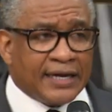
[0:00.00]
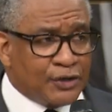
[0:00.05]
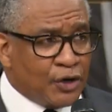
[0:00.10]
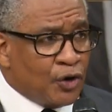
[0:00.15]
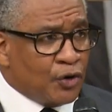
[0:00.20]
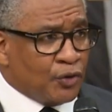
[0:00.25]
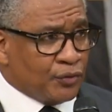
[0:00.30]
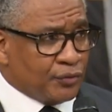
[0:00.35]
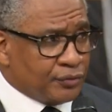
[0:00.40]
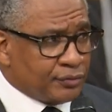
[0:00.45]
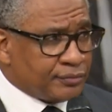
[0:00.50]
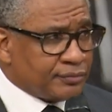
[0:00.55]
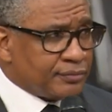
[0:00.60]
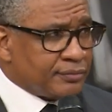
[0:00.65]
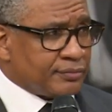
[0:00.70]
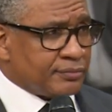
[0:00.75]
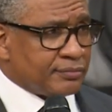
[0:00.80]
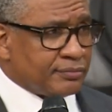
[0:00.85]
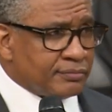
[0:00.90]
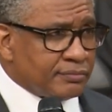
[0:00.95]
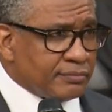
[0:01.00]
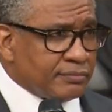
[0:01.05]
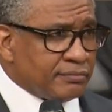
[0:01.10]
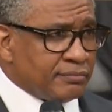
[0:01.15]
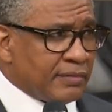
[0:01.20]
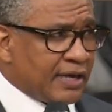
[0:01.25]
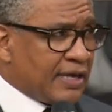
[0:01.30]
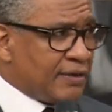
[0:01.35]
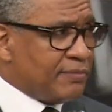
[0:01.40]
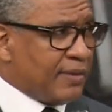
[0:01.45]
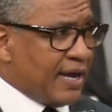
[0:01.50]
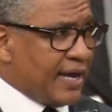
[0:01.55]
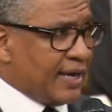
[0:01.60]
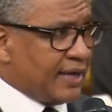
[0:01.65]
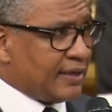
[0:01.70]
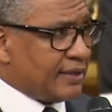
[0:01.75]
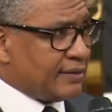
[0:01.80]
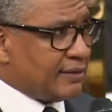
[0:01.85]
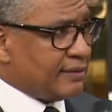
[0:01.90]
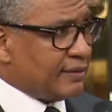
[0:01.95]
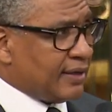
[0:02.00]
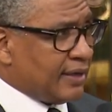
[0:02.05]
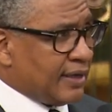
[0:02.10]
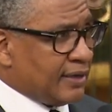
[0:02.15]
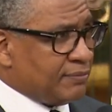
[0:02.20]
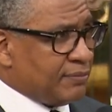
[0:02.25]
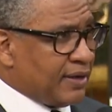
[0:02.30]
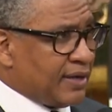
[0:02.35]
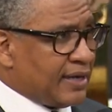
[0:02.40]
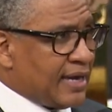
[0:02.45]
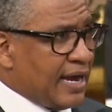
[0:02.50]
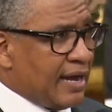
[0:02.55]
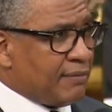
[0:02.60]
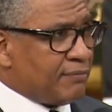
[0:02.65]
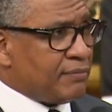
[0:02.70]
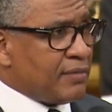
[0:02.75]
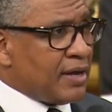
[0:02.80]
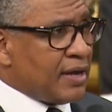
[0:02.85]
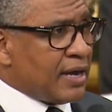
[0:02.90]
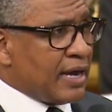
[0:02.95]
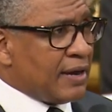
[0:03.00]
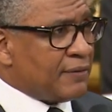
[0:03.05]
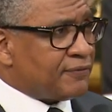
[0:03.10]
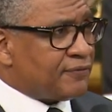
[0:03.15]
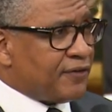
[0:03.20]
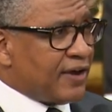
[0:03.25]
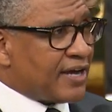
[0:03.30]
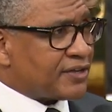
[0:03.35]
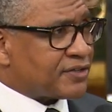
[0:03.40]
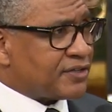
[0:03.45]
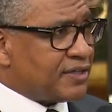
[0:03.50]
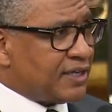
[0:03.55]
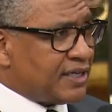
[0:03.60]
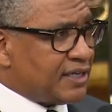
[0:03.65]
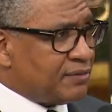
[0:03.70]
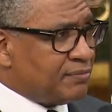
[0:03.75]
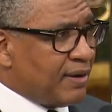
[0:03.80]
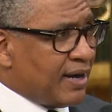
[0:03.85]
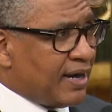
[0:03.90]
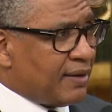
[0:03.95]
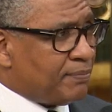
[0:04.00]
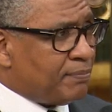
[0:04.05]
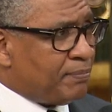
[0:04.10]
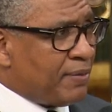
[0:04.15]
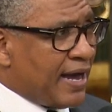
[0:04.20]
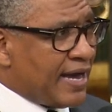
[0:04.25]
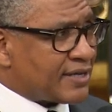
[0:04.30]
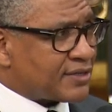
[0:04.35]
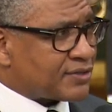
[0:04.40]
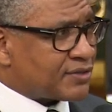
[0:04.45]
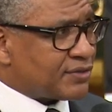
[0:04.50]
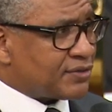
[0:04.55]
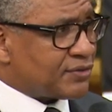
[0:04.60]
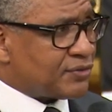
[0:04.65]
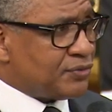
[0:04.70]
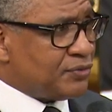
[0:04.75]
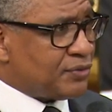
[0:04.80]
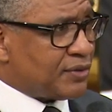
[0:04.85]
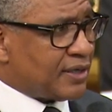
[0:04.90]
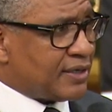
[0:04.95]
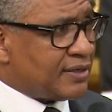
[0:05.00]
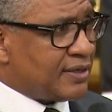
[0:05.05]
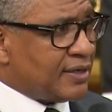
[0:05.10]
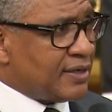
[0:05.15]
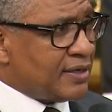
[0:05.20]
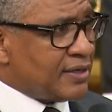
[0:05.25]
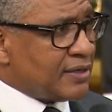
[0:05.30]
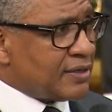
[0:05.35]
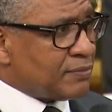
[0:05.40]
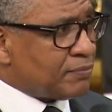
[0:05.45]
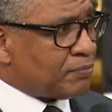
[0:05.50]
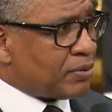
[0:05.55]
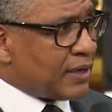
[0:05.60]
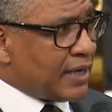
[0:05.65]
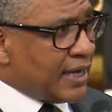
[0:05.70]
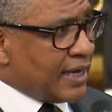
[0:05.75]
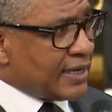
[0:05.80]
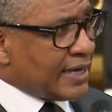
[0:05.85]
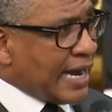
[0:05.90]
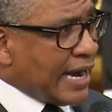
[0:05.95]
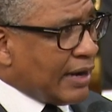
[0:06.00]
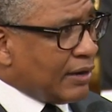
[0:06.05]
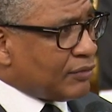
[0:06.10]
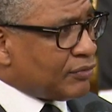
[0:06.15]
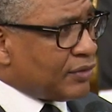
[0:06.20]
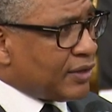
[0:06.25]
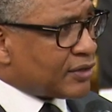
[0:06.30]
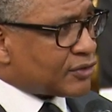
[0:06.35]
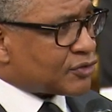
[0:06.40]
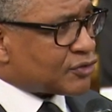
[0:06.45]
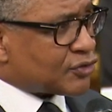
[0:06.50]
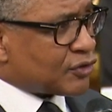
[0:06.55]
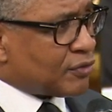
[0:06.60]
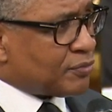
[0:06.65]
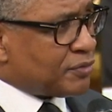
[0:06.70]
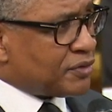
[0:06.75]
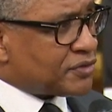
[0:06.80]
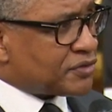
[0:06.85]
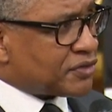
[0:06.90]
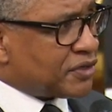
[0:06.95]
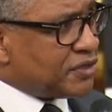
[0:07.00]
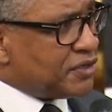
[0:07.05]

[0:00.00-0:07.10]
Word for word: don't. Amen. Amen. I'm, I'm fascinated by pastors who can plan out their sermons a